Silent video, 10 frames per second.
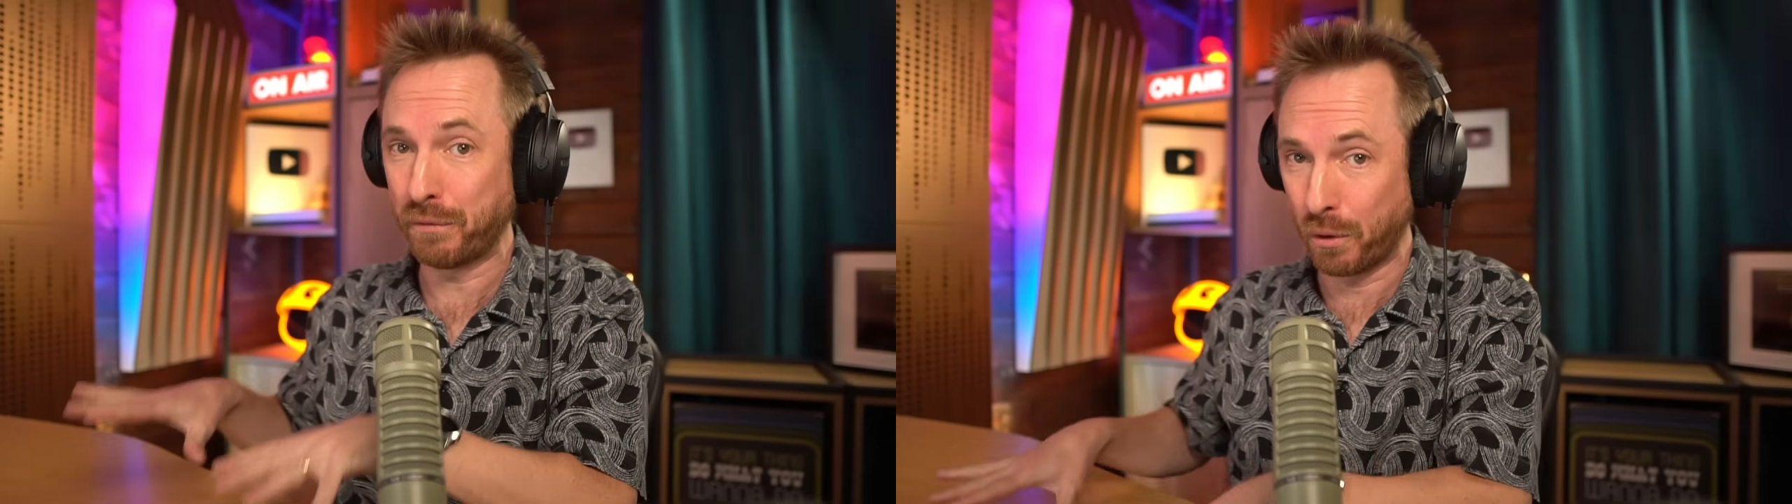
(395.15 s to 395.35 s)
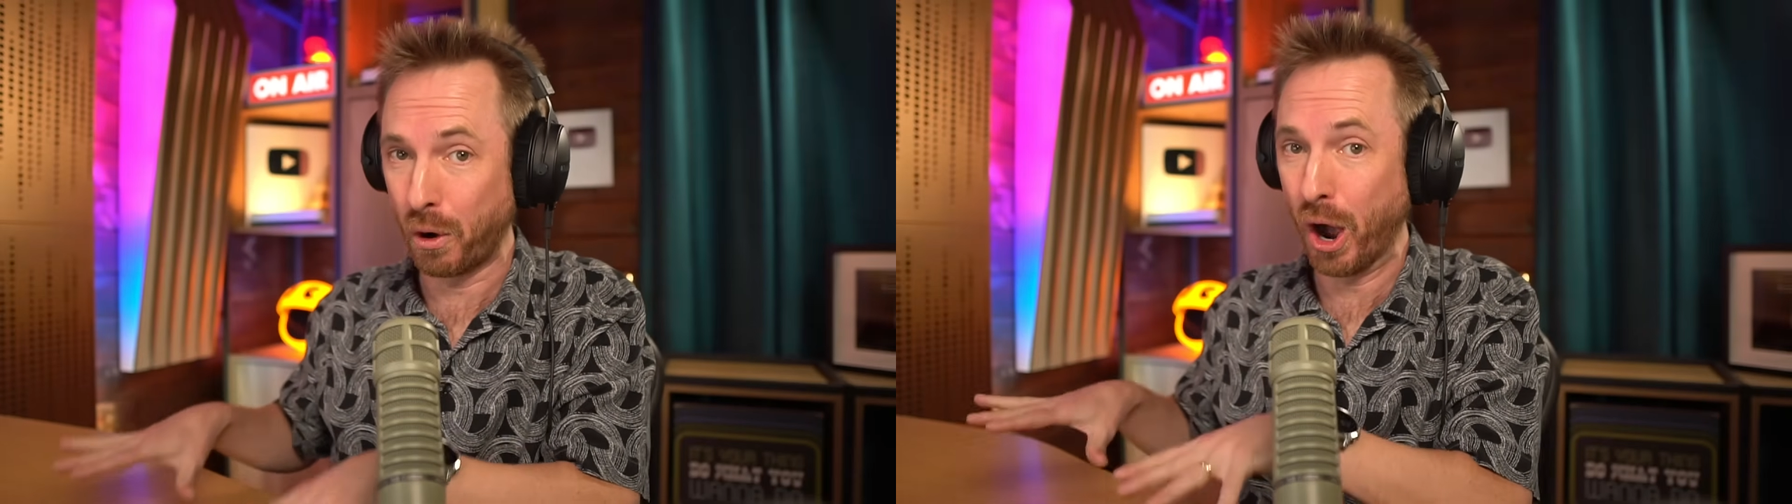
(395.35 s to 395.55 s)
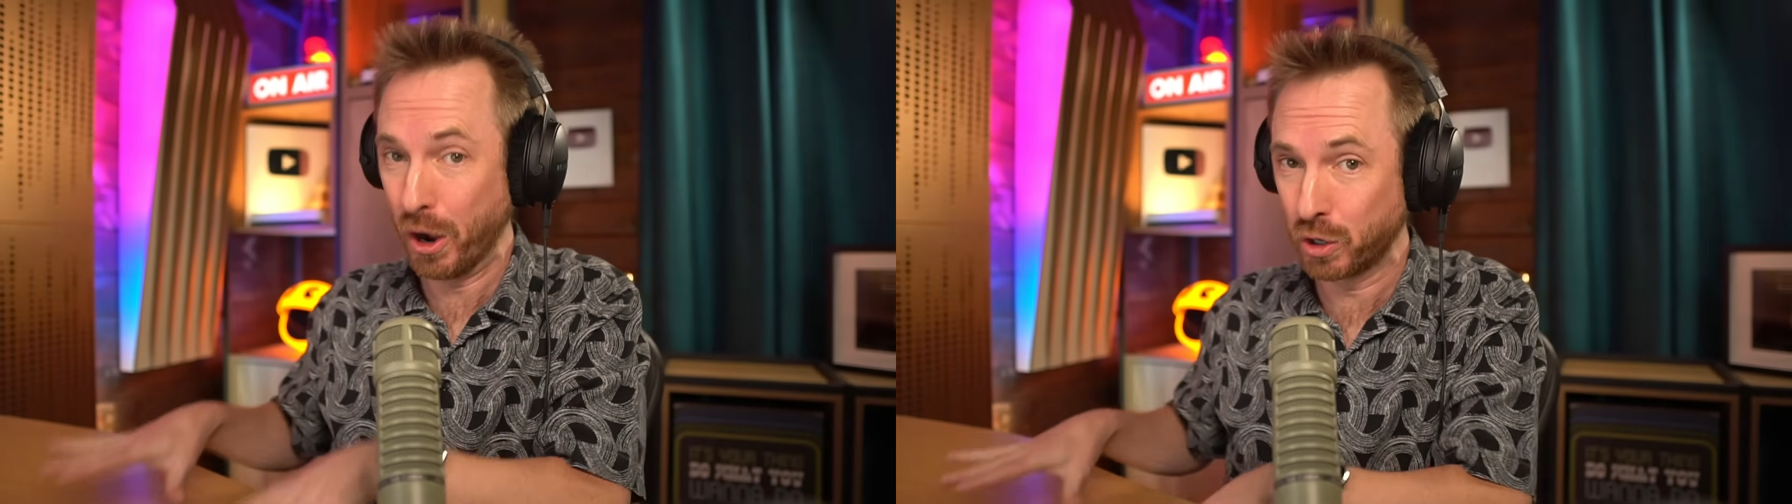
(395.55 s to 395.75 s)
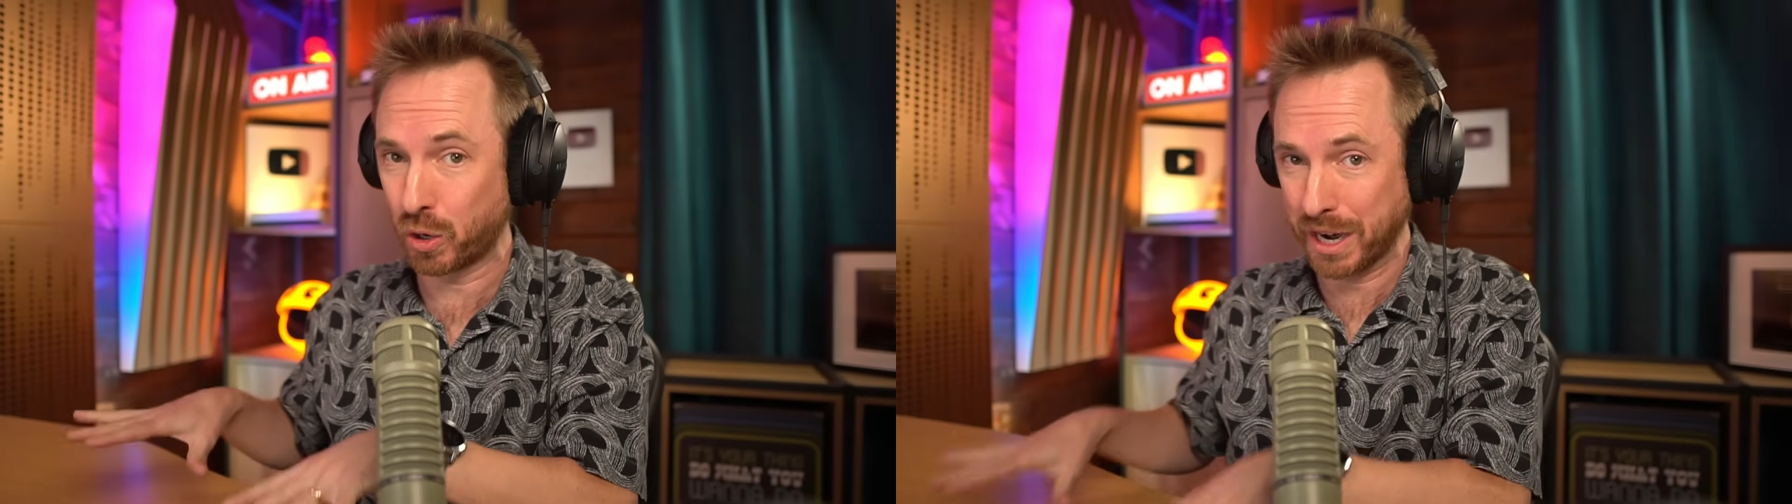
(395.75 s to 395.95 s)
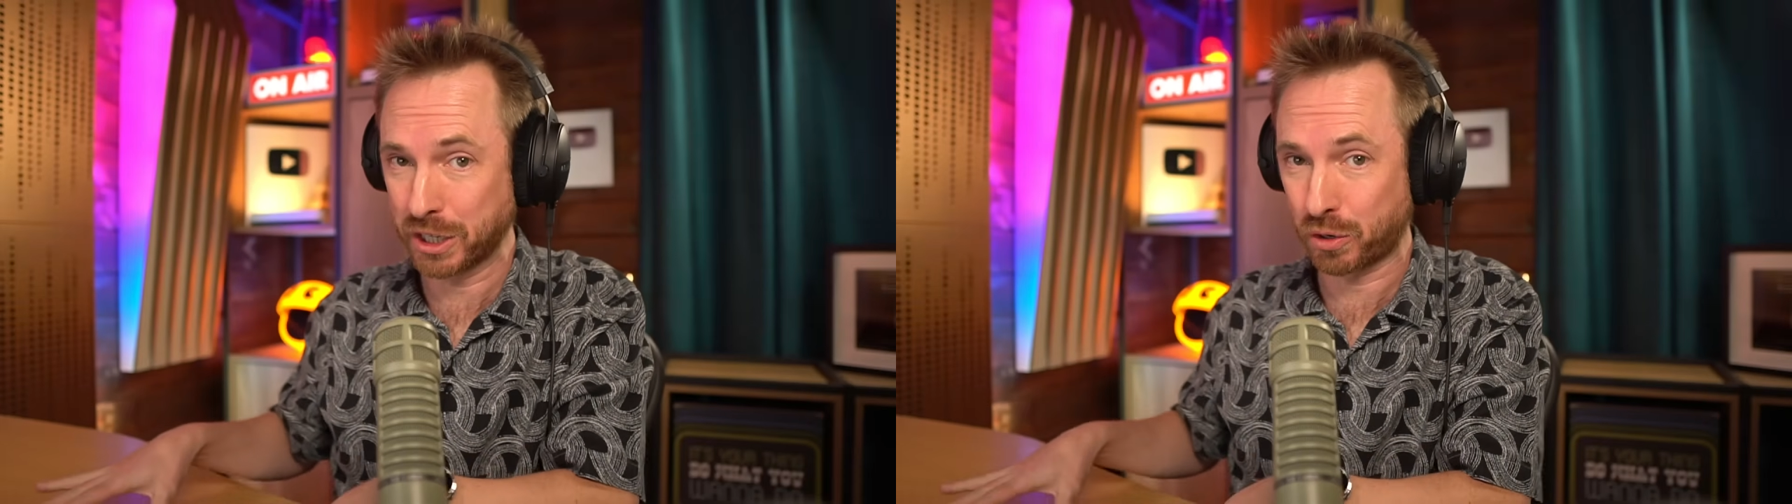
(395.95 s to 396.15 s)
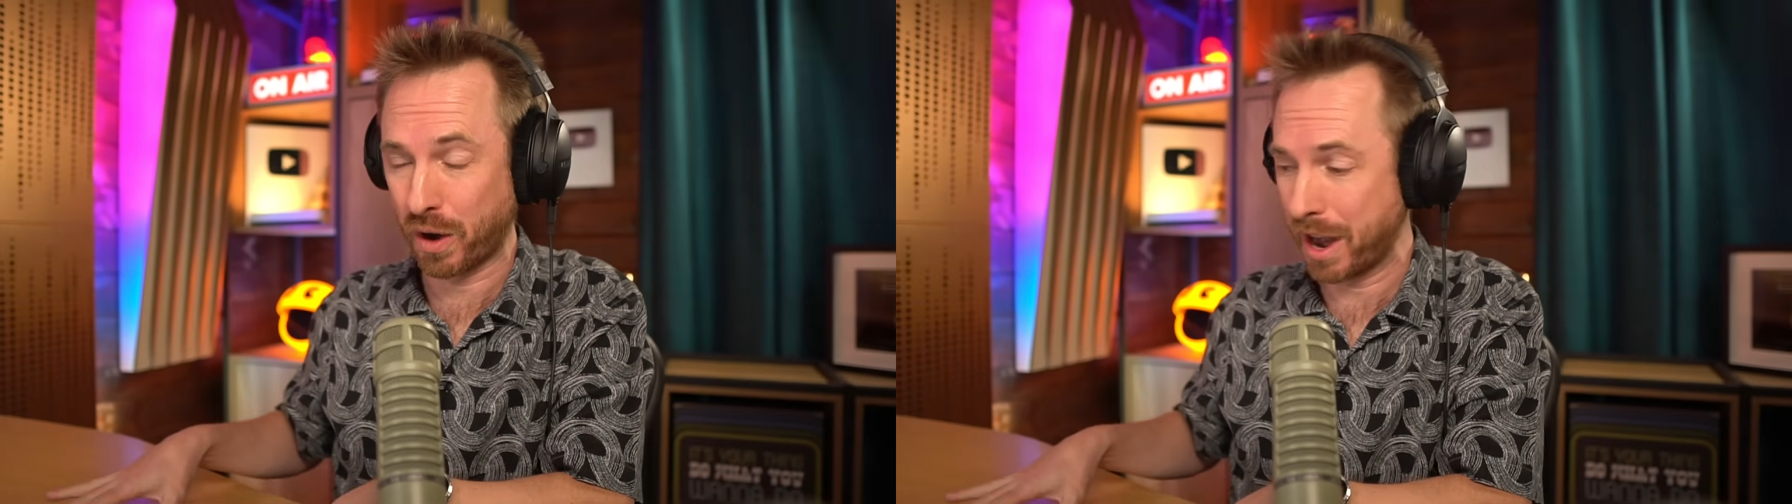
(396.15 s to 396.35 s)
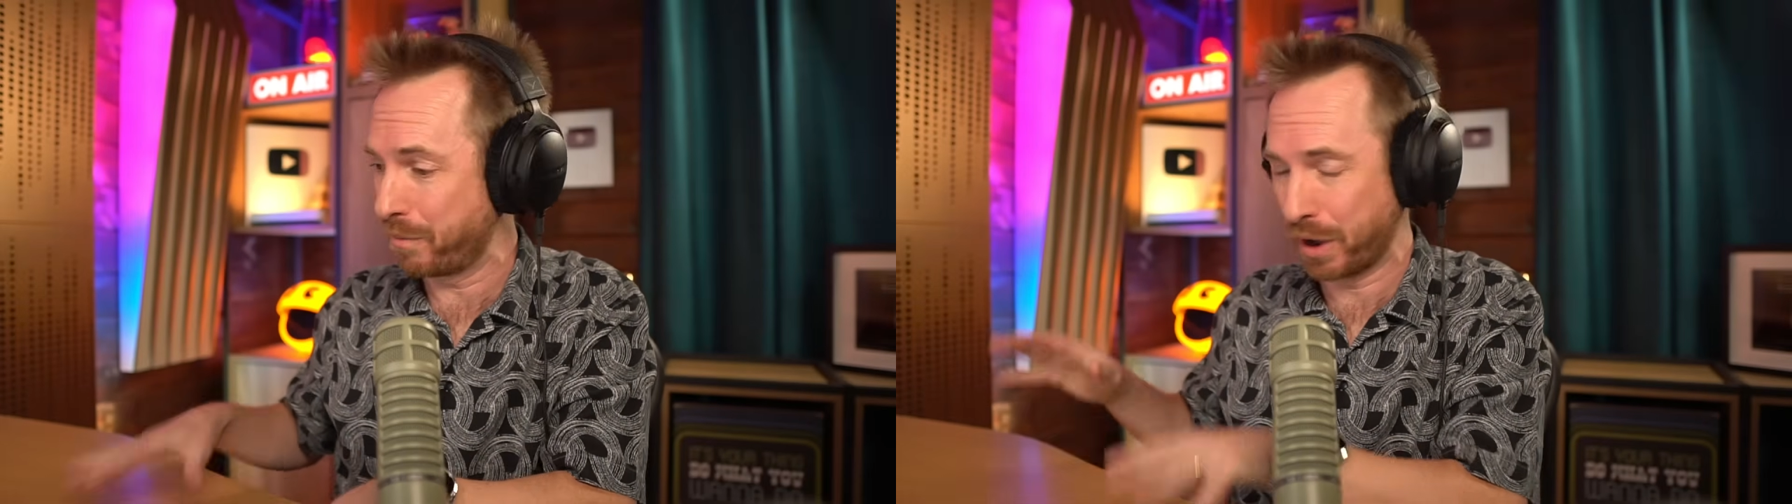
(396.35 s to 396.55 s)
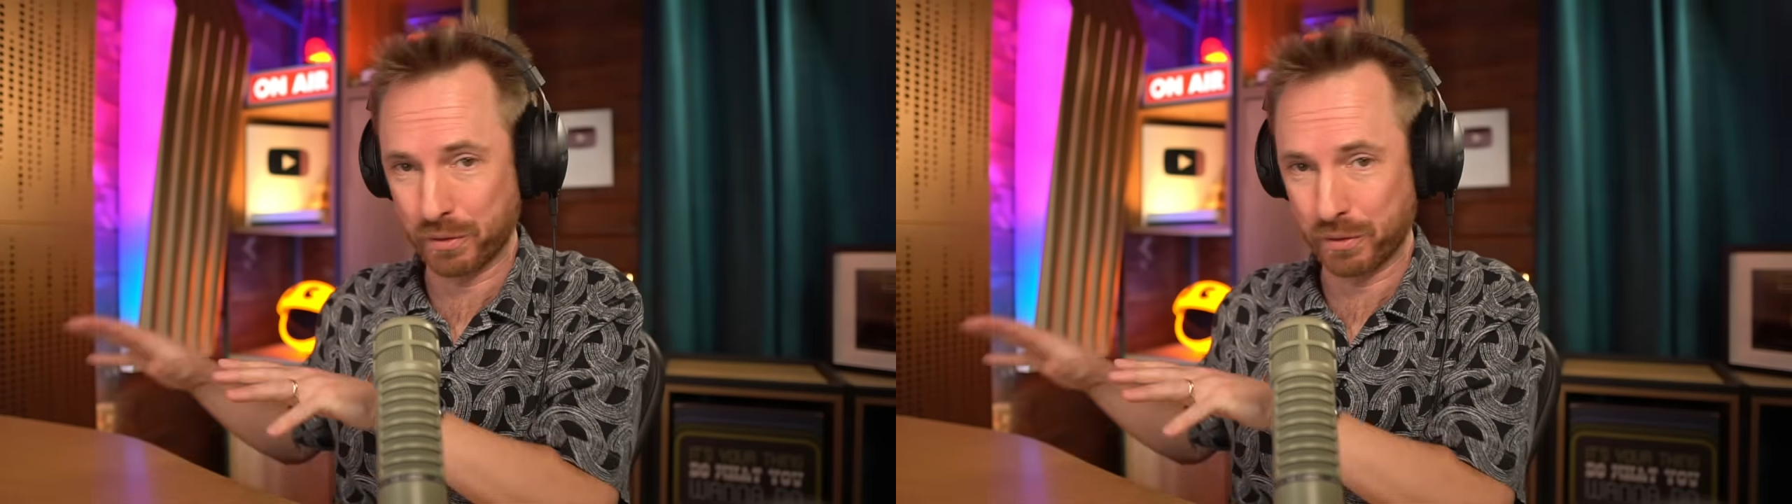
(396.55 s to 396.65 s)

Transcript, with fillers: 4.0 transcribe,